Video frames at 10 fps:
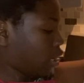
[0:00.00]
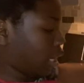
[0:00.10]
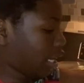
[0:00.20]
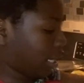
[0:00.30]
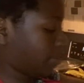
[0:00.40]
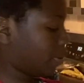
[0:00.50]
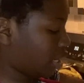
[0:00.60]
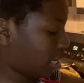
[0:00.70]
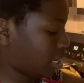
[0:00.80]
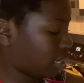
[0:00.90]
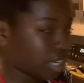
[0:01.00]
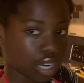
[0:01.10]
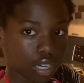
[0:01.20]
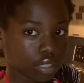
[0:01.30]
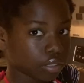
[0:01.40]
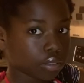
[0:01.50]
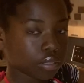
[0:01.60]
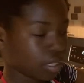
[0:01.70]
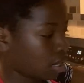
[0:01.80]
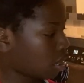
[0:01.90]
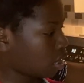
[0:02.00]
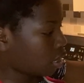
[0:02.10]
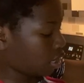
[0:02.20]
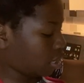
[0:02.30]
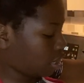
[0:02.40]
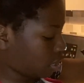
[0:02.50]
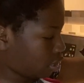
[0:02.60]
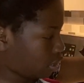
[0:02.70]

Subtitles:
and putting it in here. And